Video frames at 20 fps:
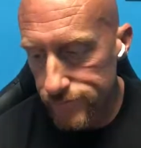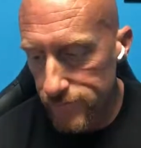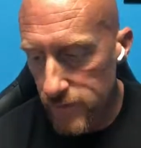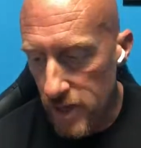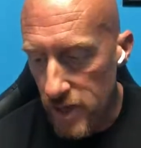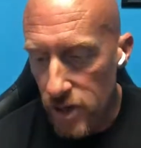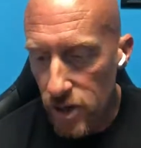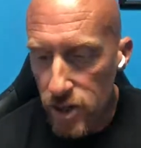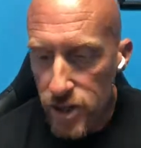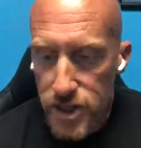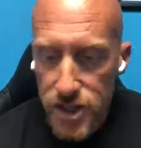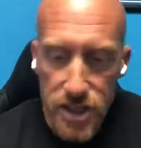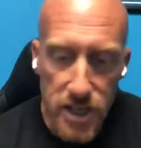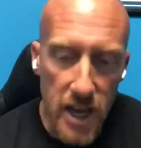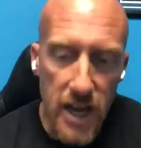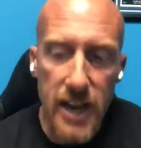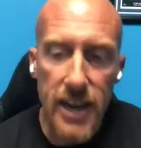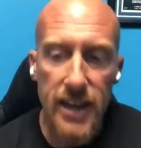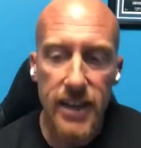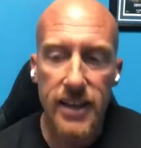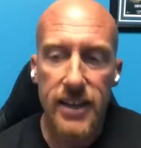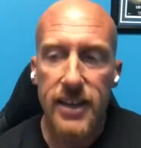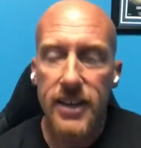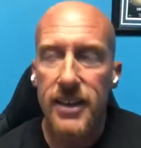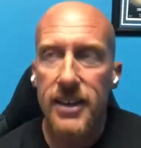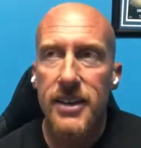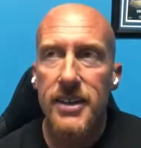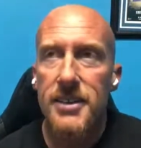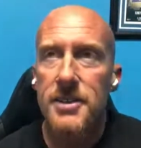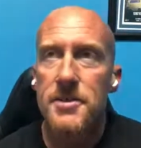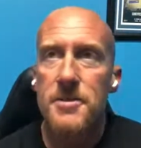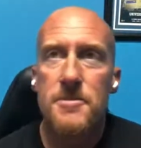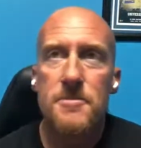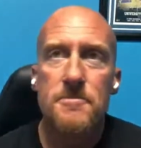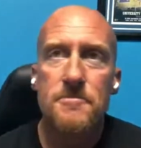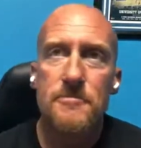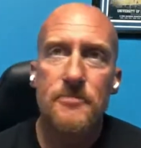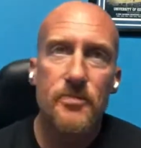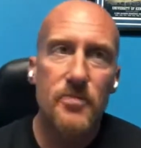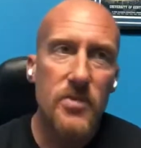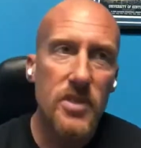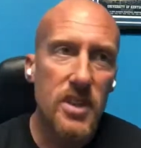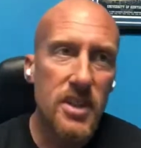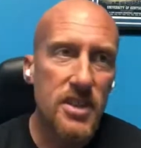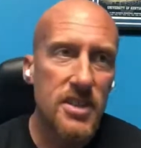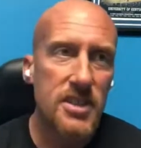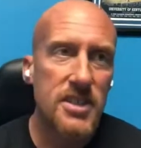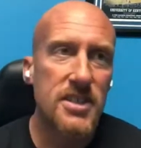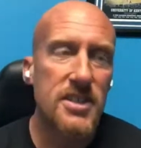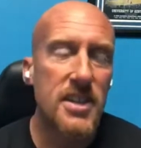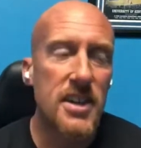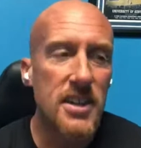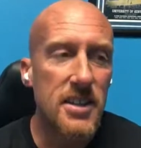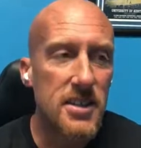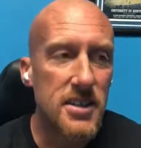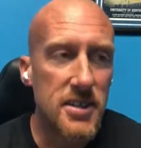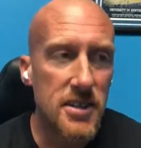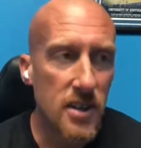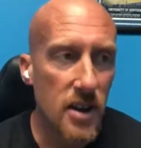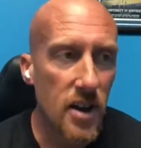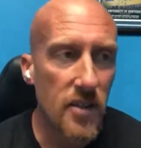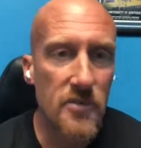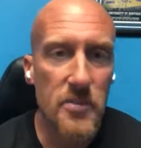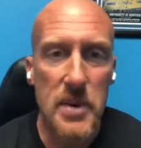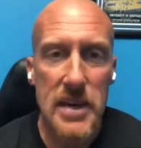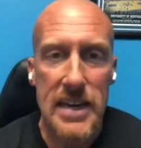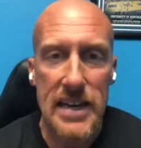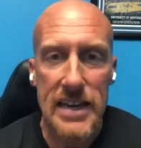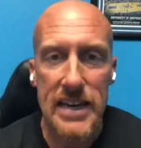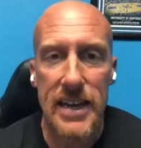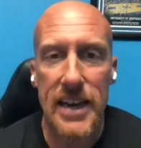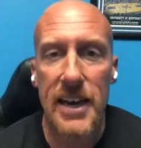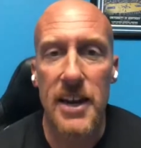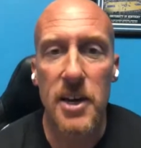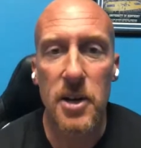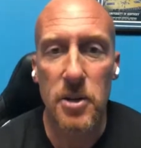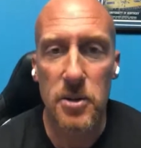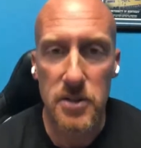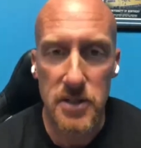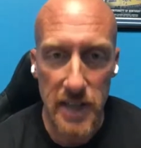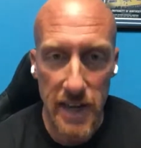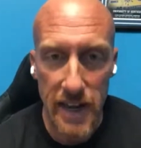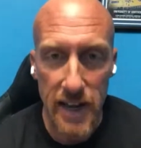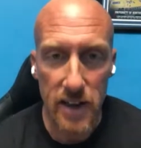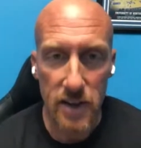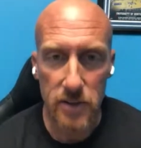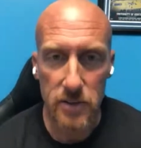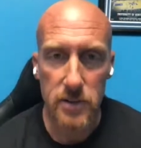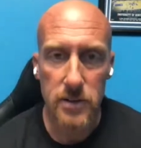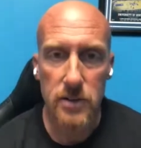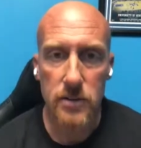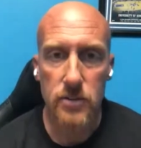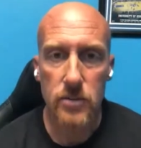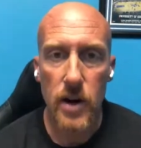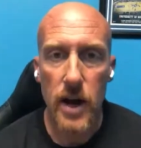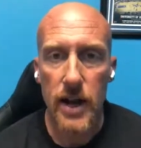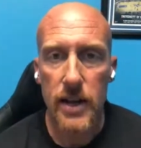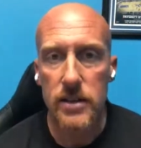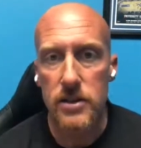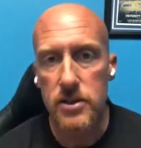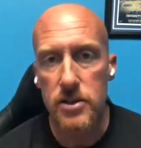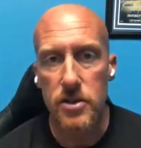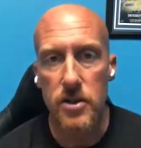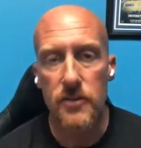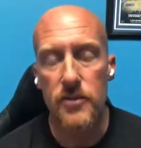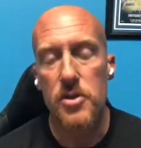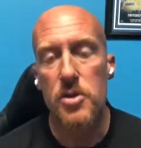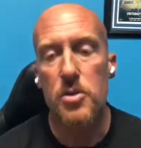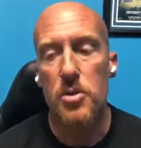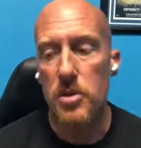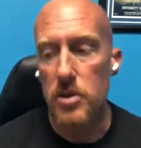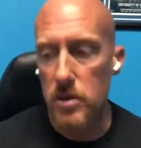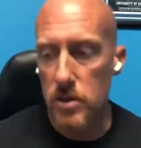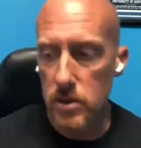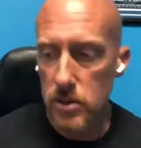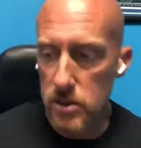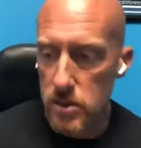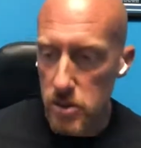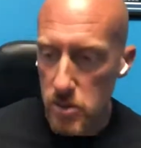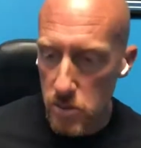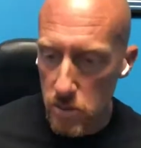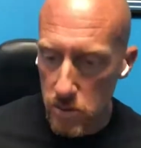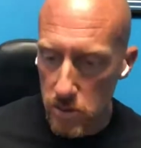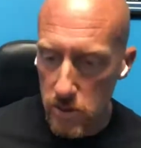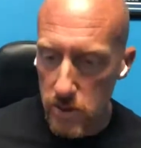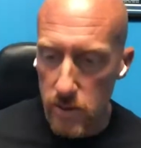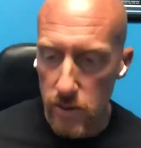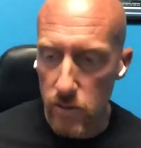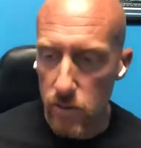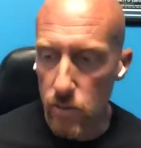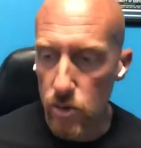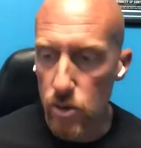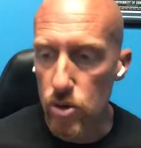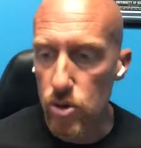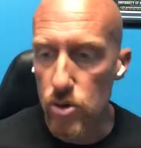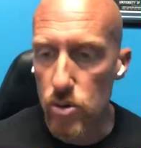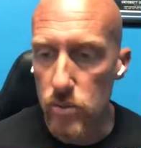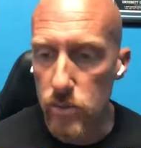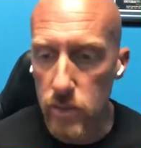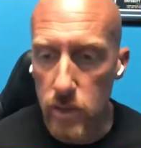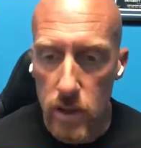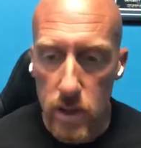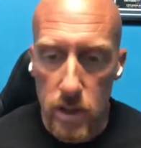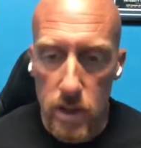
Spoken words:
energetic sense of being held down, right? So if you were in a room